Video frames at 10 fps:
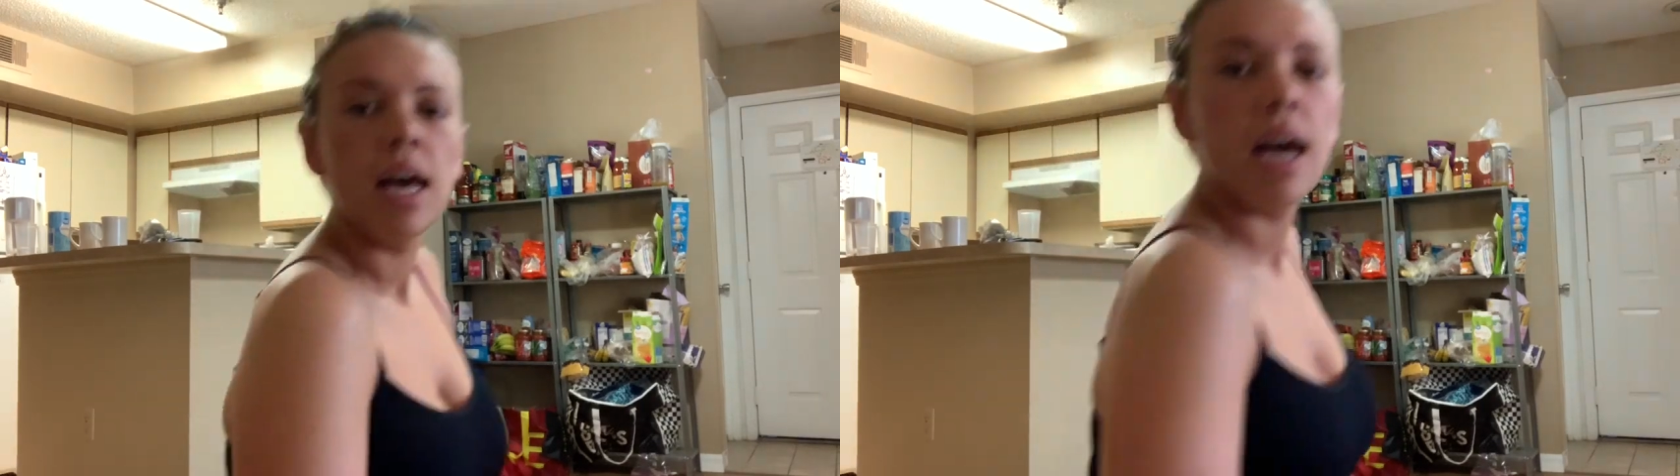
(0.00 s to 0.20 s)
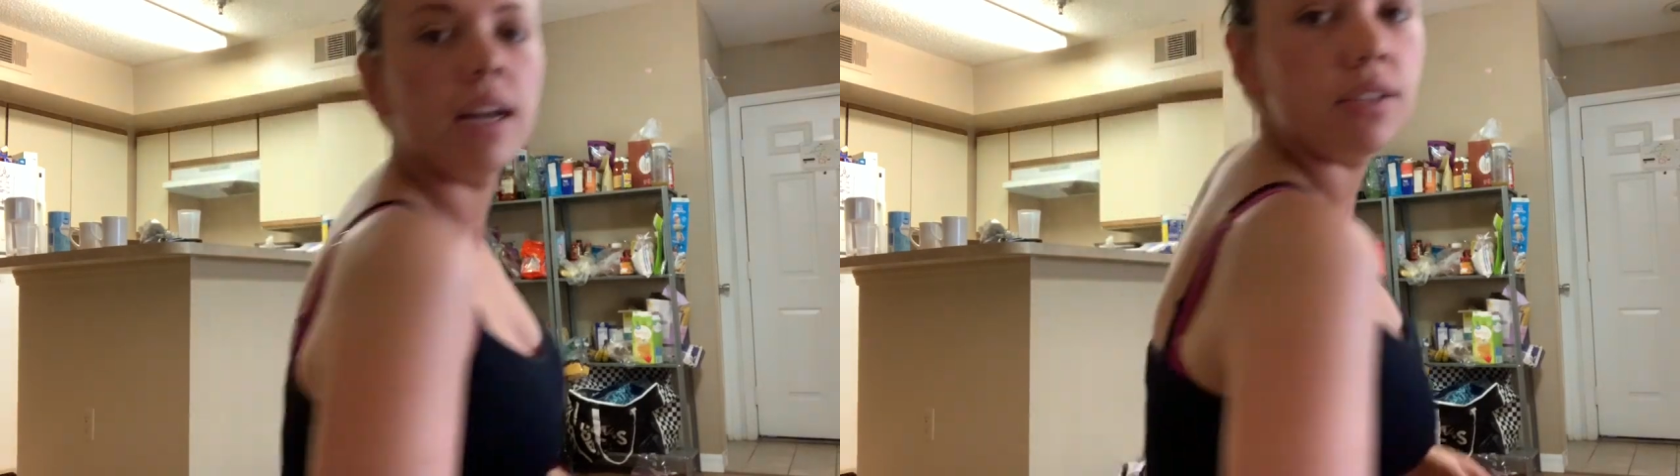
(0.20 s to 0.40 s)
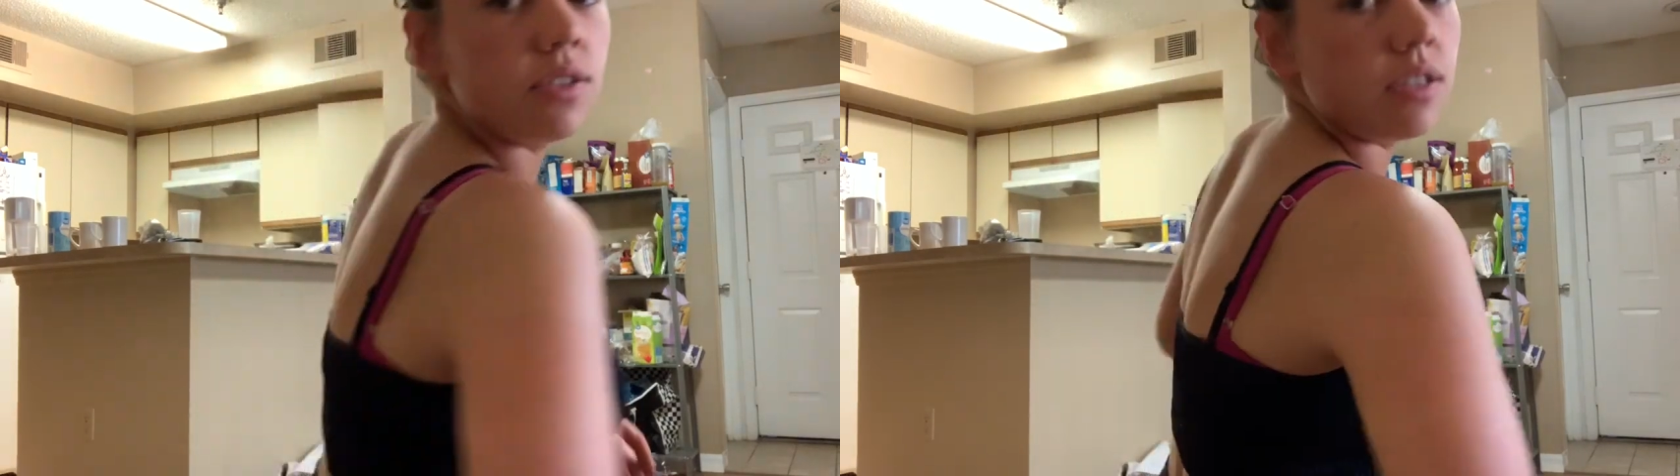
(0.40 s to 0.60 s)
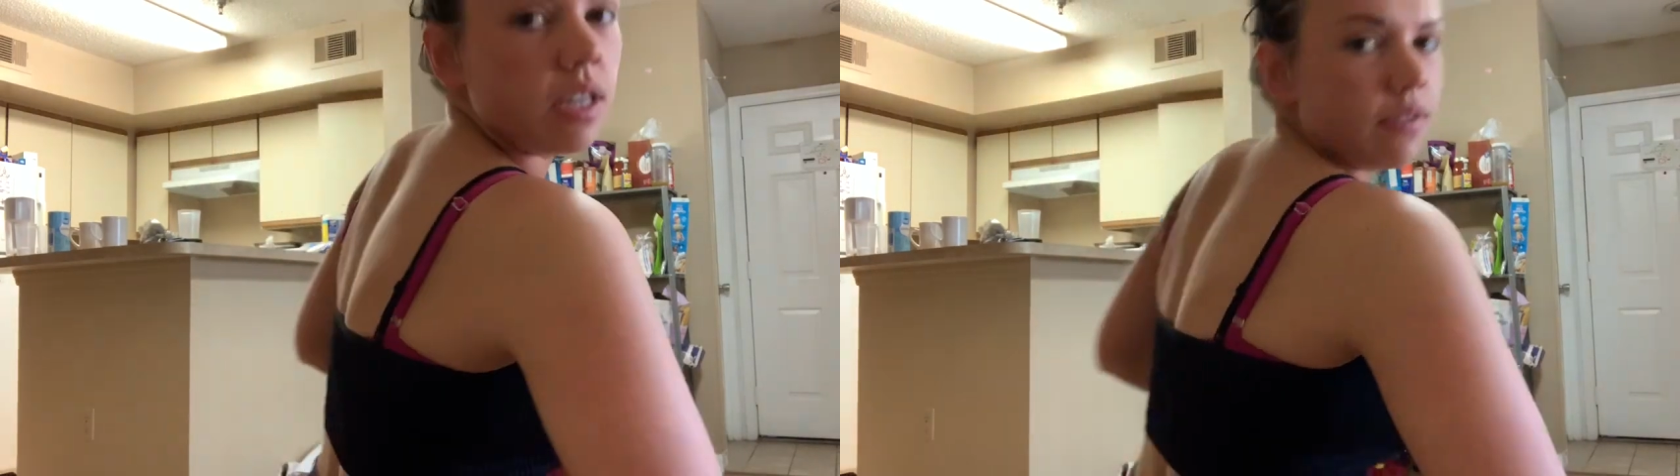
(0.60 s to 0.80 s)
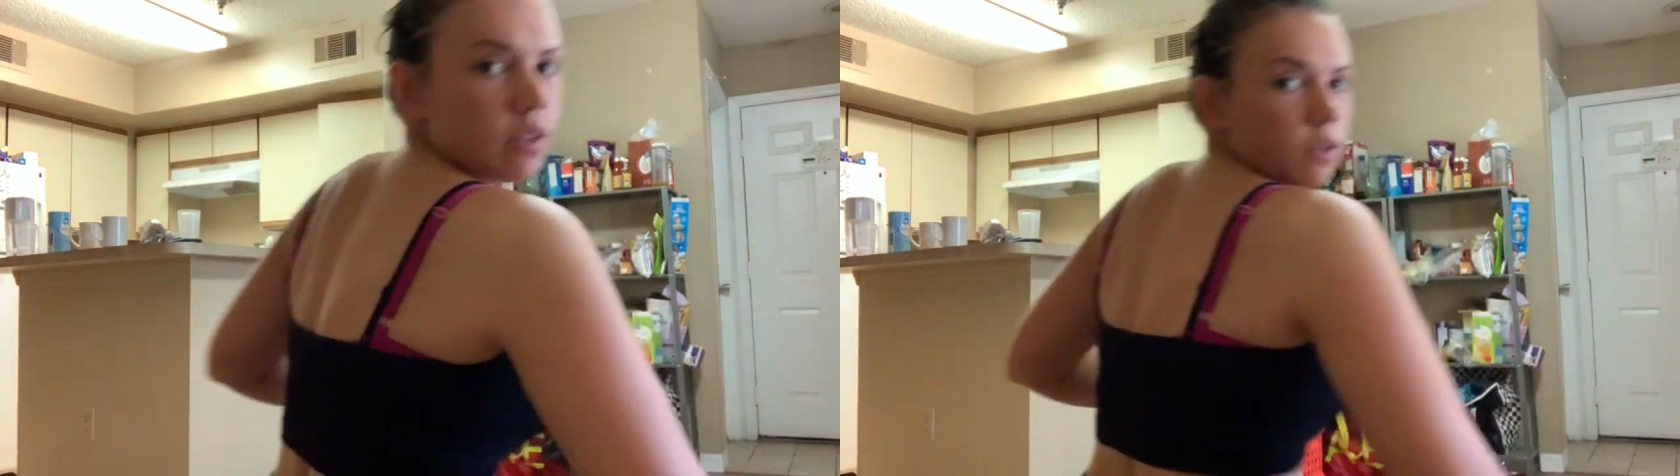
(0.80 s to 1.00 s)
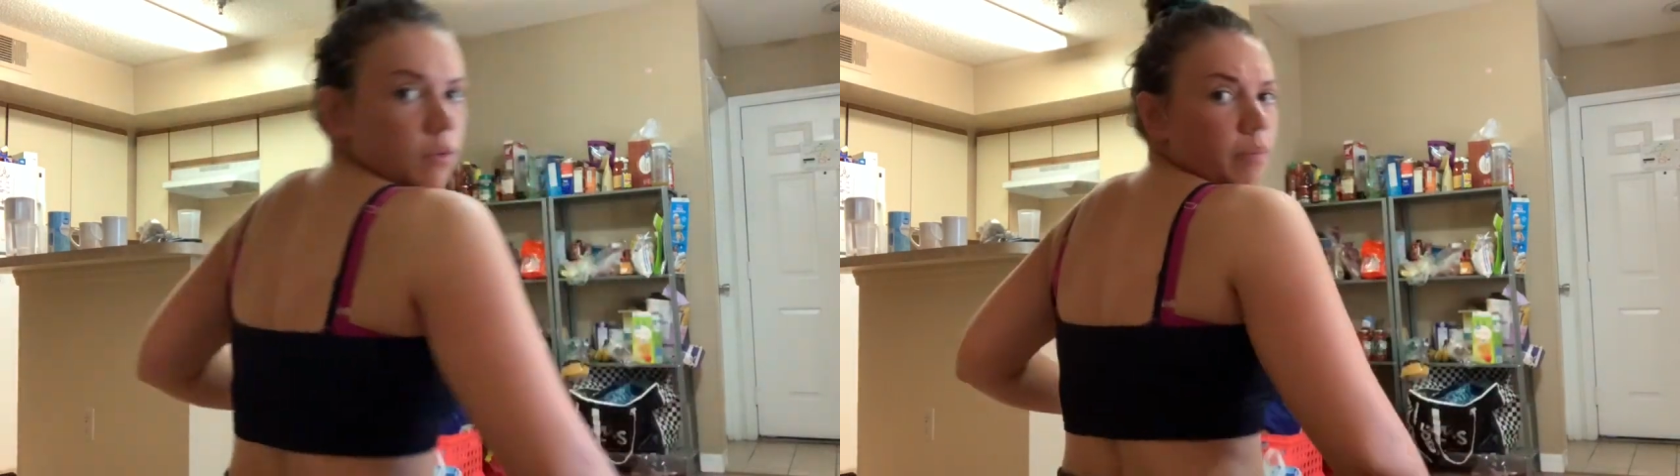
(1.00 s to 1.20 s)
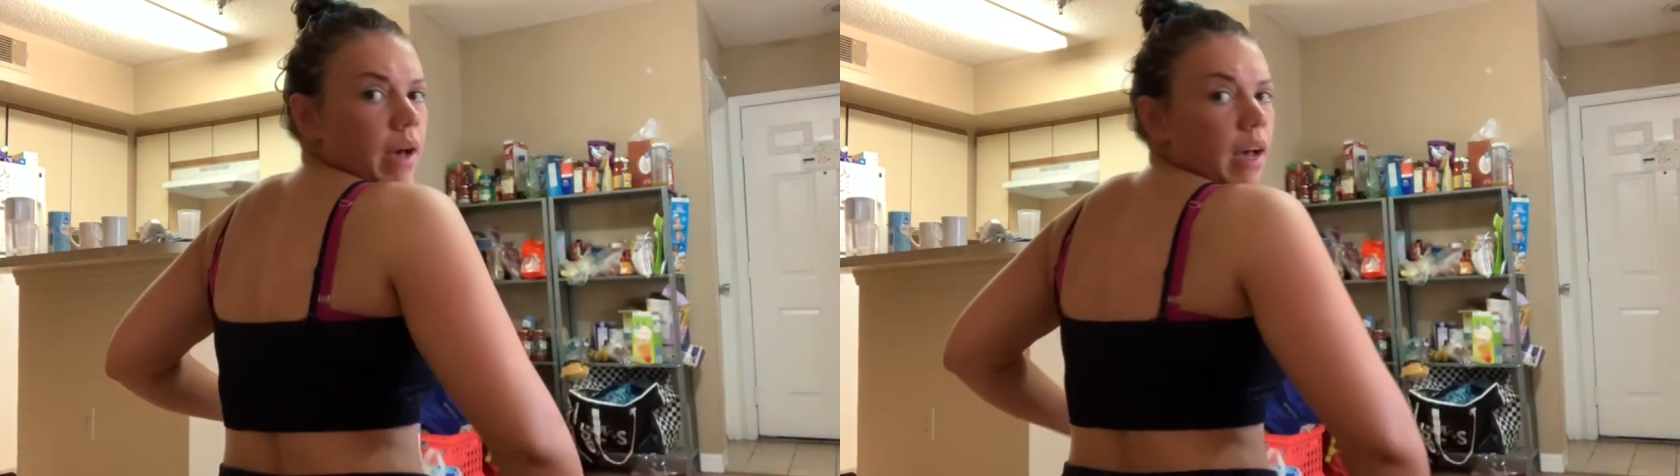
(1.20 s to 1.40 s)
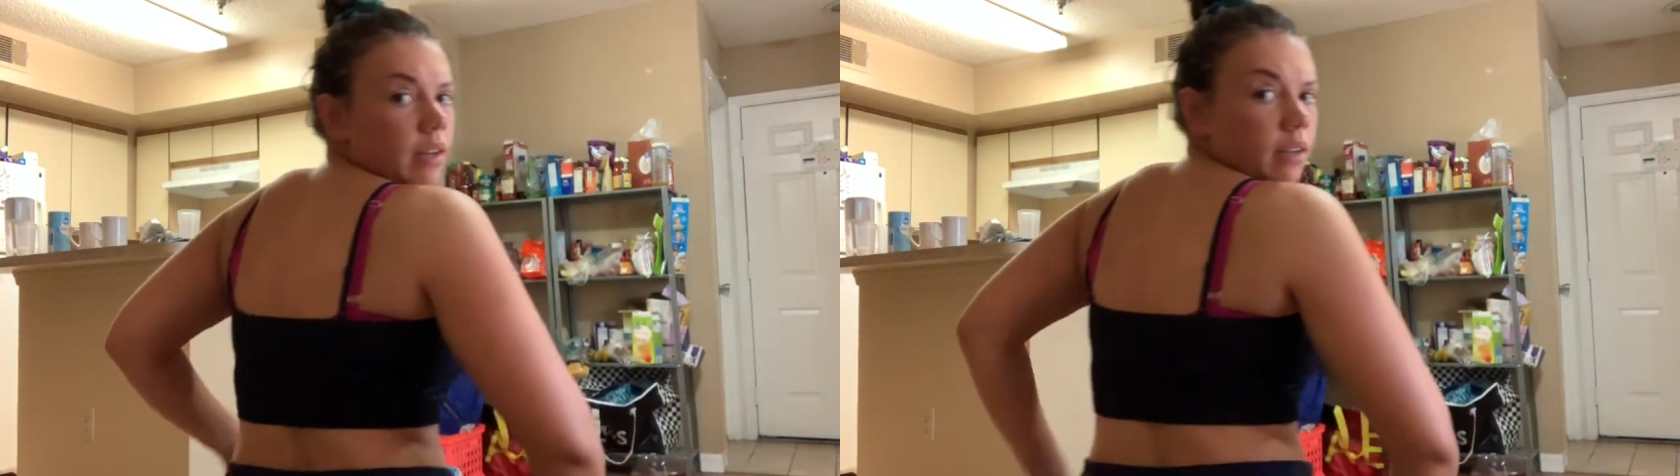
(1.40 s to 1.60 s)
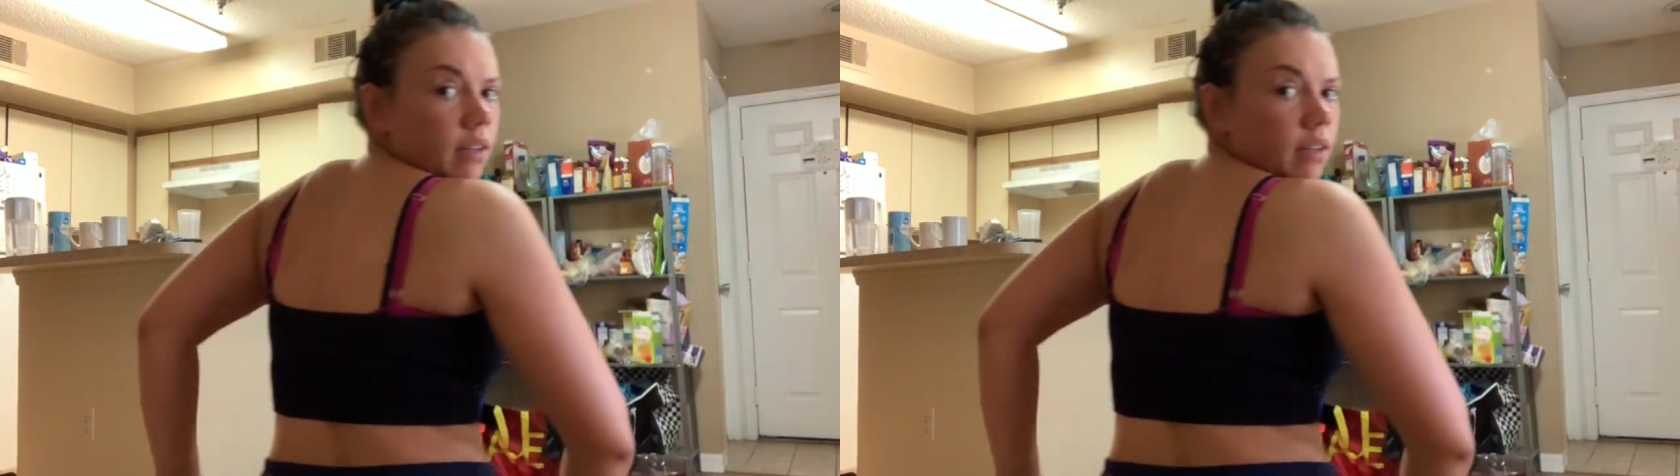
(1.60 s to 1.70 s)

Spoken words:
And it doesn't even look bad.